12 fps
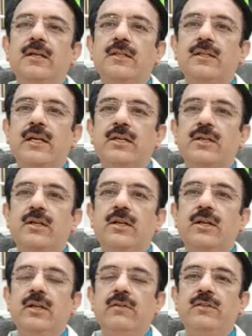that
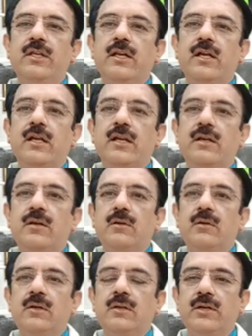if there are
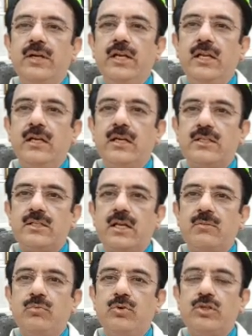radial cuts are
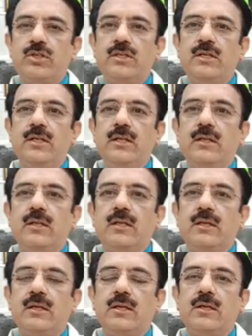put
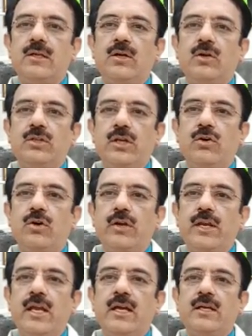on the
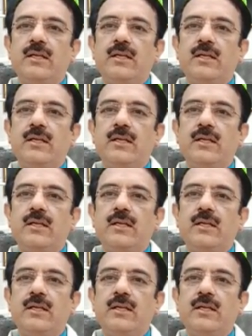cornea,